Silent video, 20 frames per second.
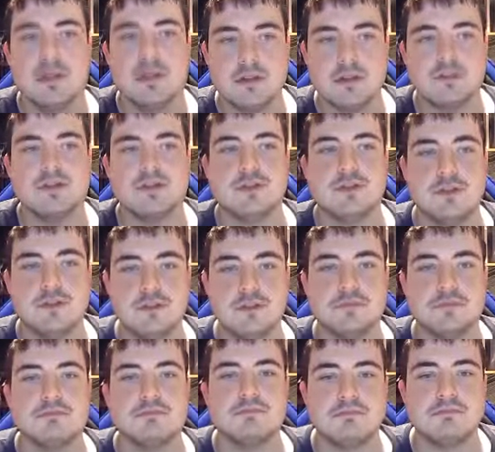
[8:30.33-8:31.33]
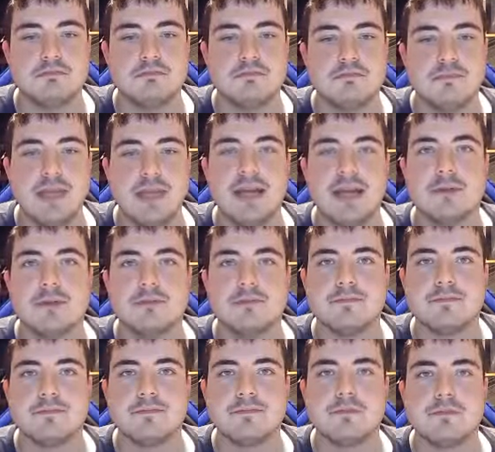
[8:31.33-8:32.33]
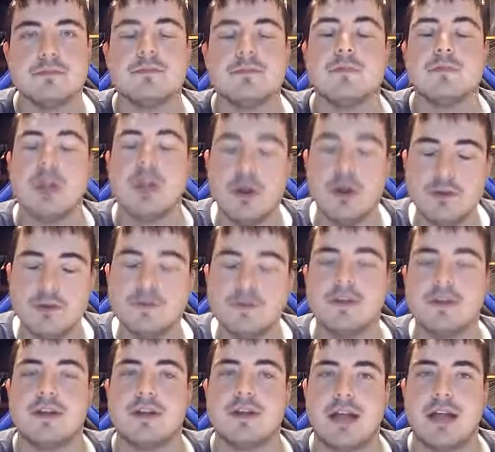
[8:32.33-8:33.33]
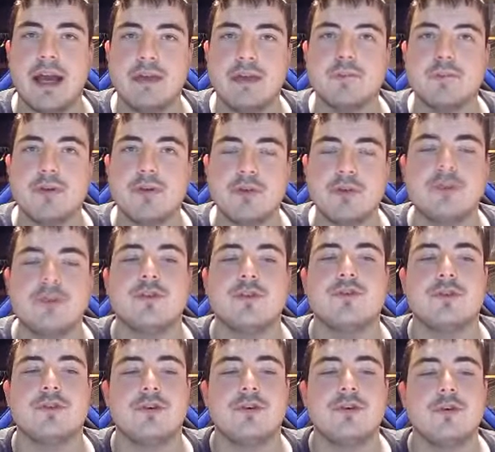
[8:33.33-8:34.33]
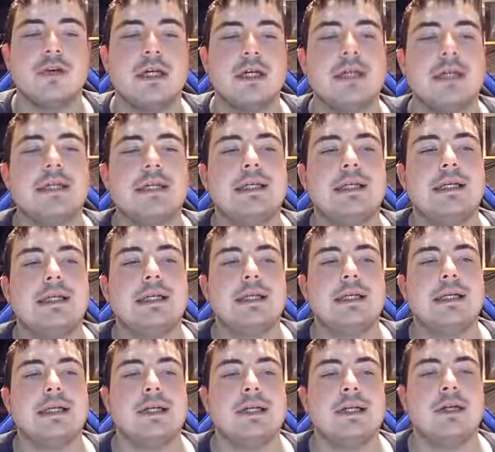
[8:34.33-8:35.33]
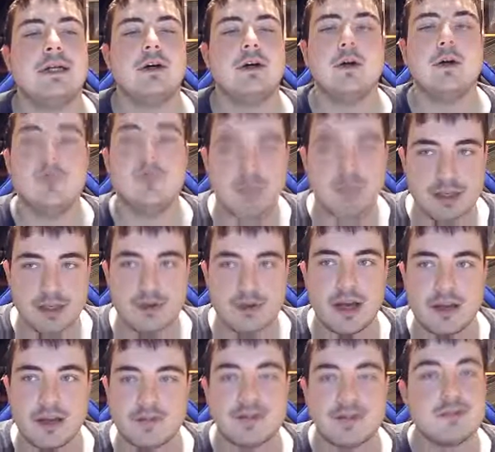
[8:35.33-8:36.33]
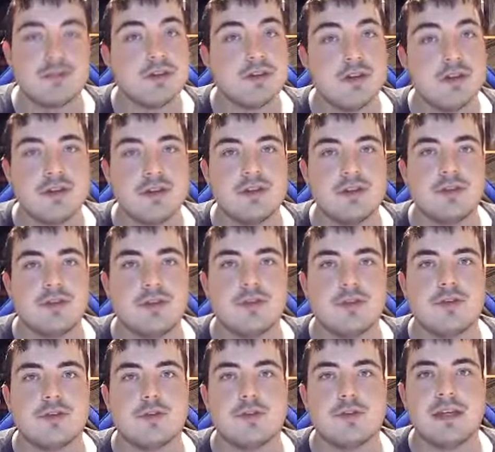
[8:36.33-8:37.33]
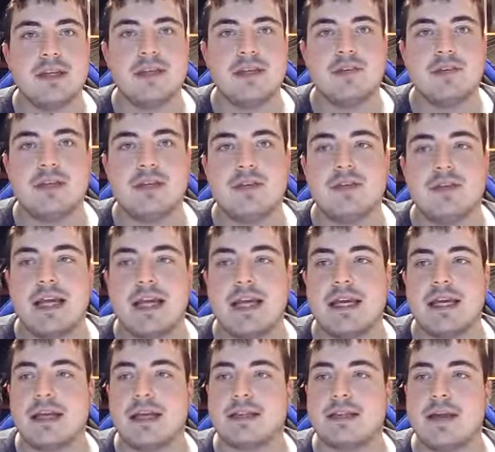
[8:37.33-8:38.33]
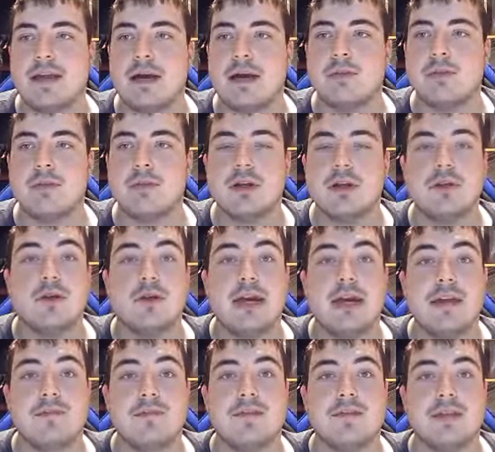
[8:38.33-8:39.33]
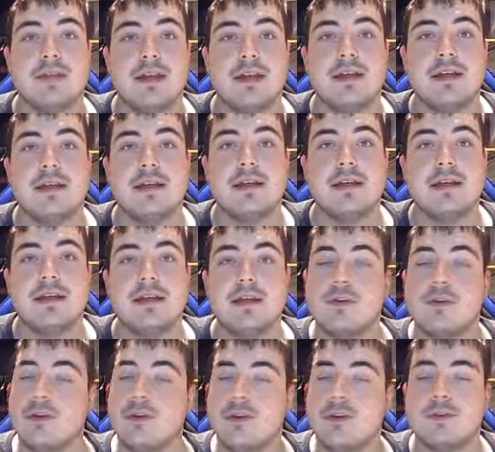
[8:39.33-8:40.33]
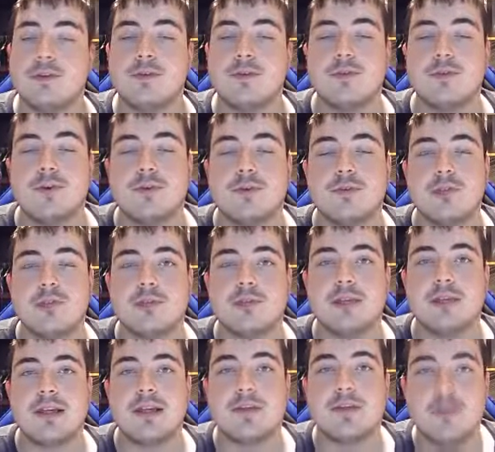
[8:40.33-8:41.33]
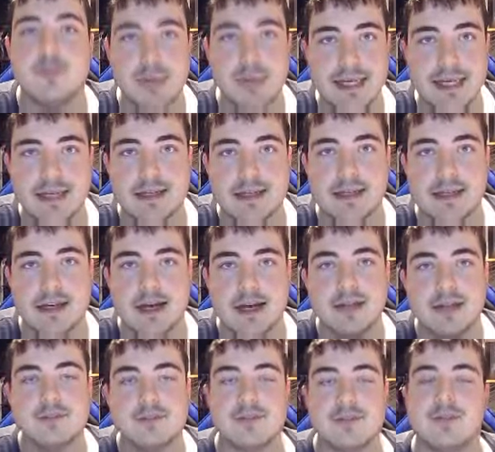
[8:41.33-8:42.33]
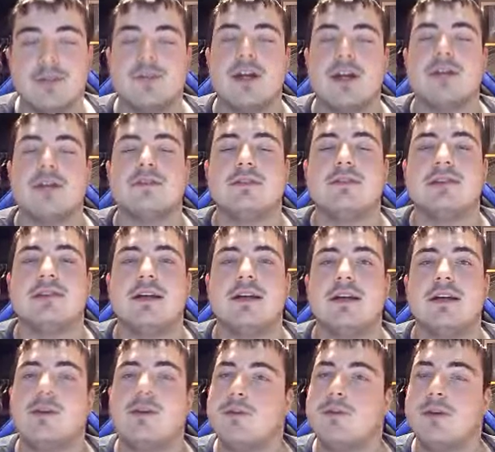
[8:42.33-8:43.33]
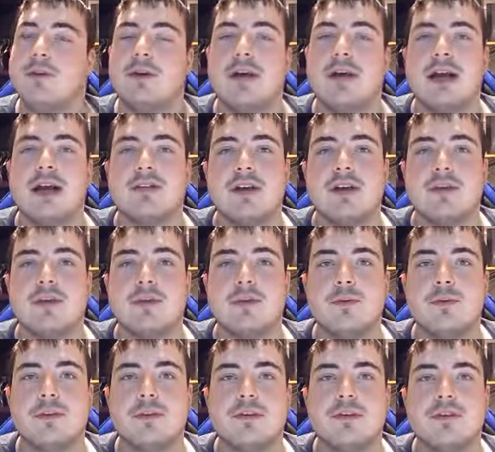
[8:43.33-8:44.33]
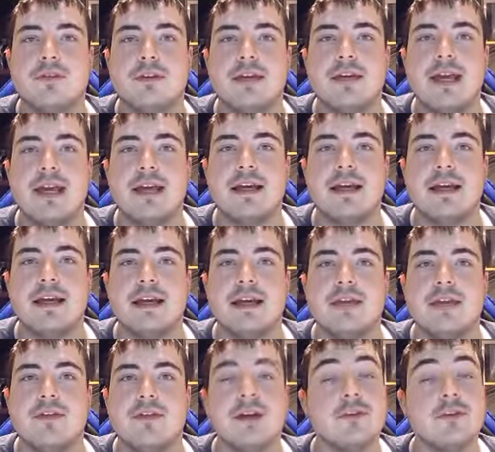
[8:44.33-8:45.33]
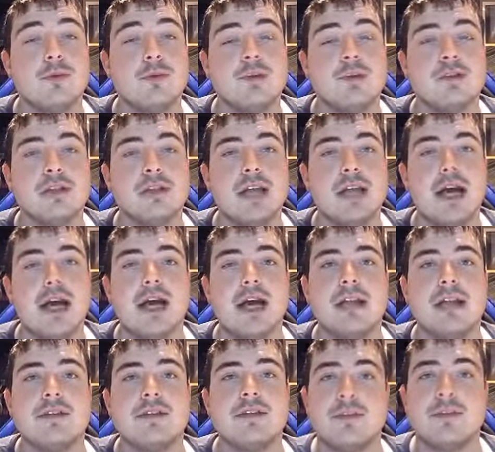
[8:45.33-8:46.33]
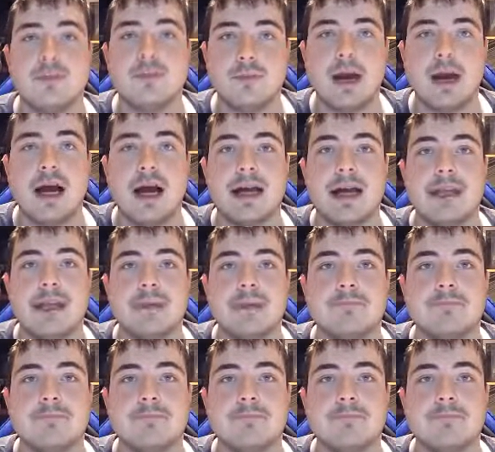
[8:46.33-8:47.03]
So, yeah, confident again, positive Joe. Hopefully you guys have enjoyed this episode. Please leave a like down below if you did. You don't have to, of course, mean a lot for me and for the channel, and I hope you guys are having a wonderful day. Thanks for watching, and goodbye.